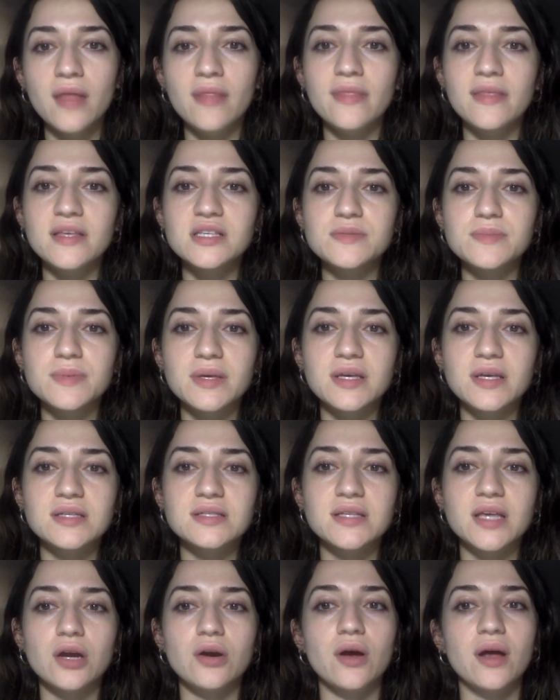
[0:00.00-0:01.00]
this because
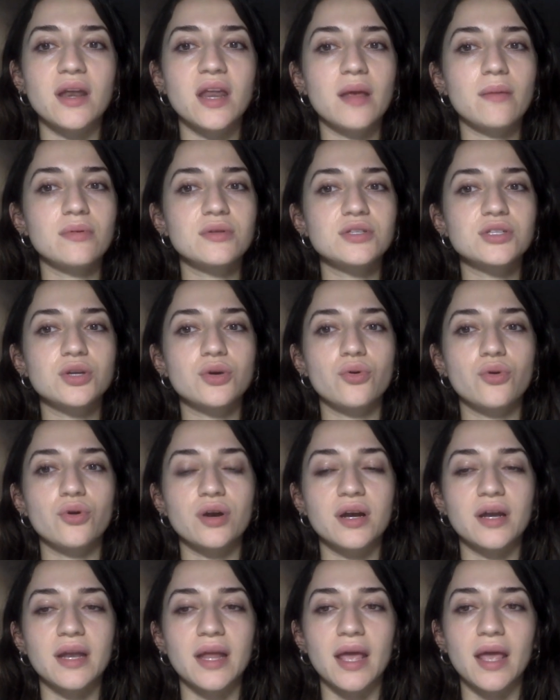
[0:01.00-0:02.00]
they're unable to
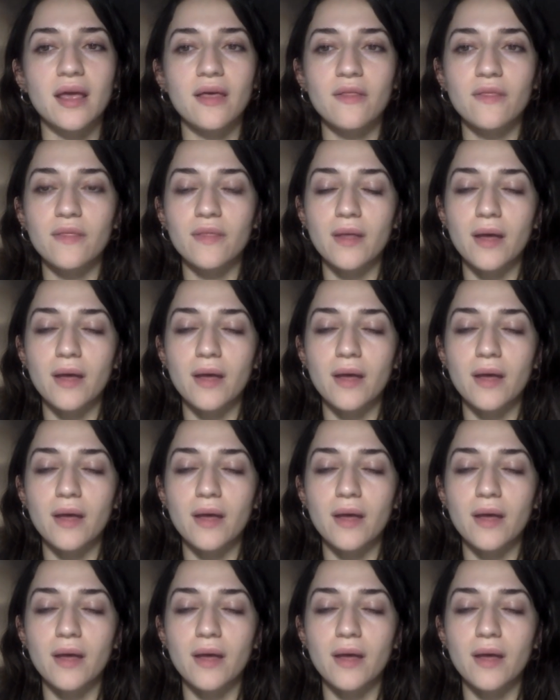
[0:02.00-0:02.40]
coordinate